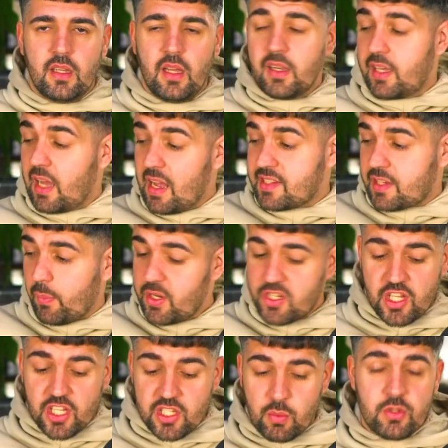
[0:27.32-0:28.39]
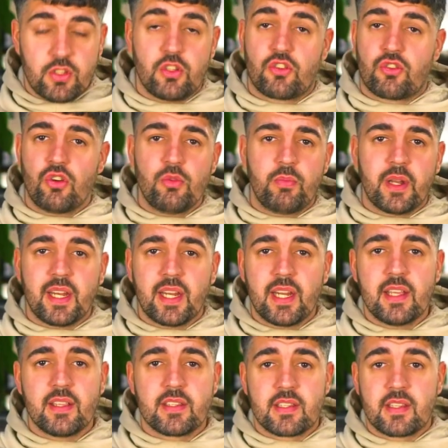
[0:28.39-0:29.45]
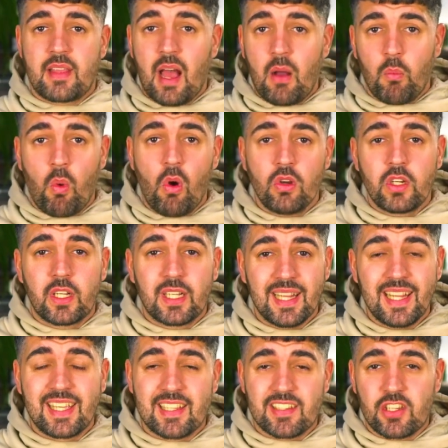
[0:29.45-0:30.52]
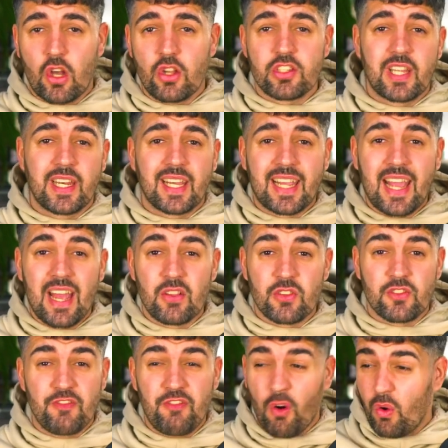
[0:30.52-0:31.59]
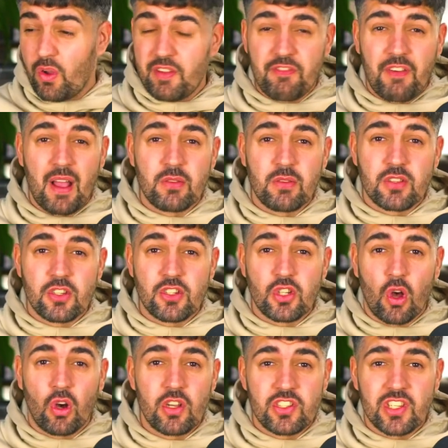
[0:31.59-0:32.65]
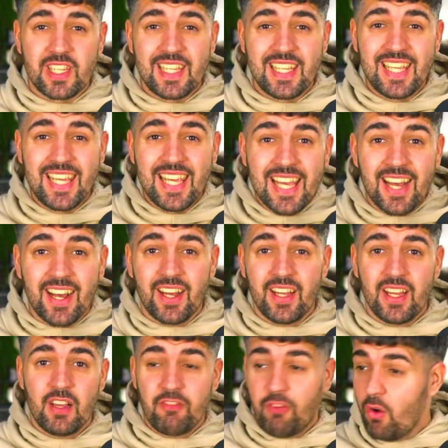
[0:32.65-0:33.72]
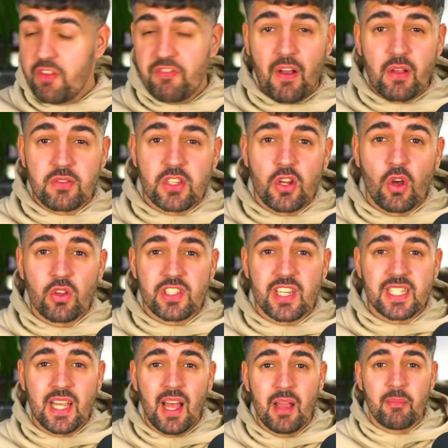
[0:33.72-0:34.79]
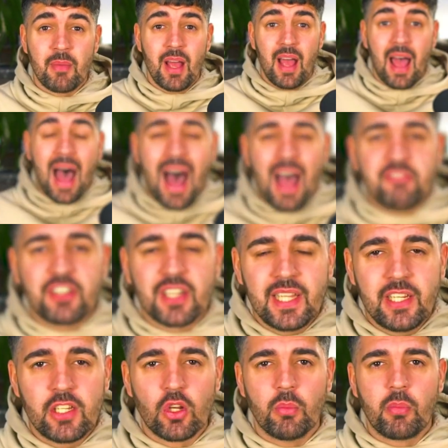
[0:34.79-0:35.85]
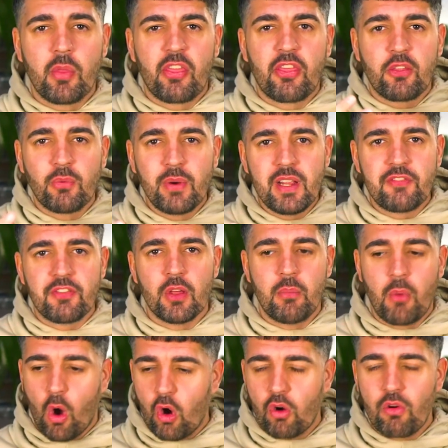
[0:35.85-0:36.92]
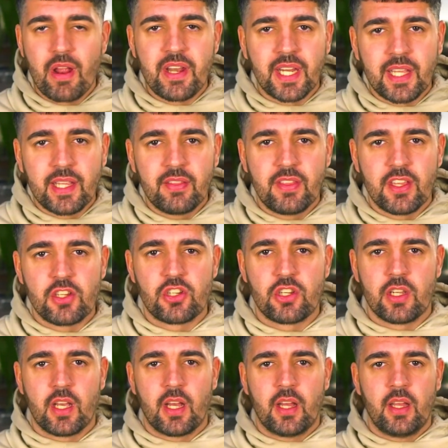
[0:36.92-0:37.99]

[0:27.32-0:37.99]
And guys, I wish this wasn't true, but it is. That one click is costing accounts $40,000 a year. $40,000 a time. I've cleaned up 3 of them already this year.